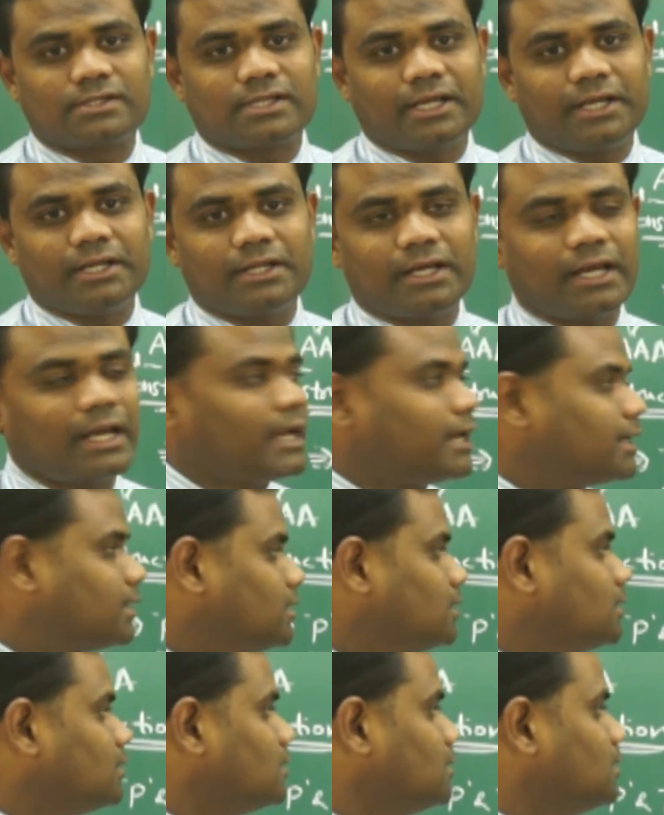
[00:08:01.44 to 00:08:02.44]
side
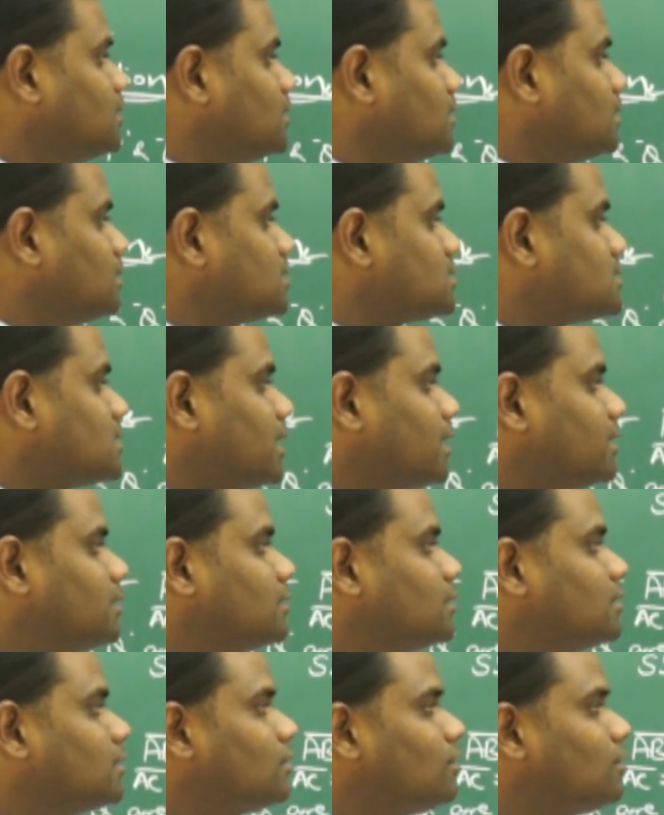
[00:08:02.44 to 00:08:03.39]
angle side